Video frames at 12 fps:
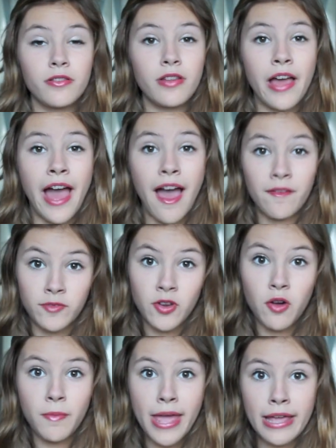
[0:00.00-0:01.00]
have
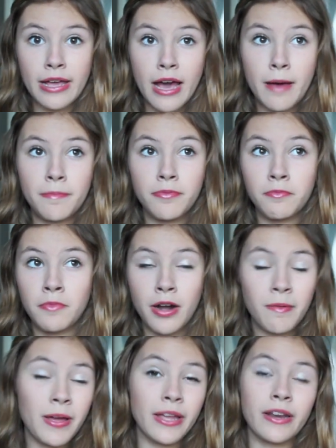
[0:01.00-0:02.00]
no makeup,
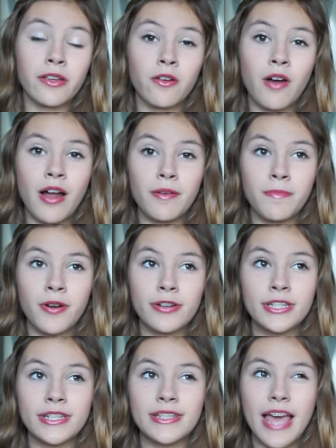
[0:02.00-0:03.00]
what am I going to go out and
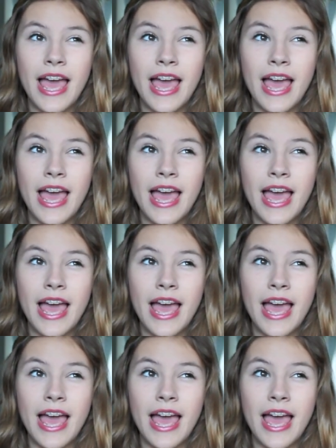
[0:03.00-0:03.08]
purchase?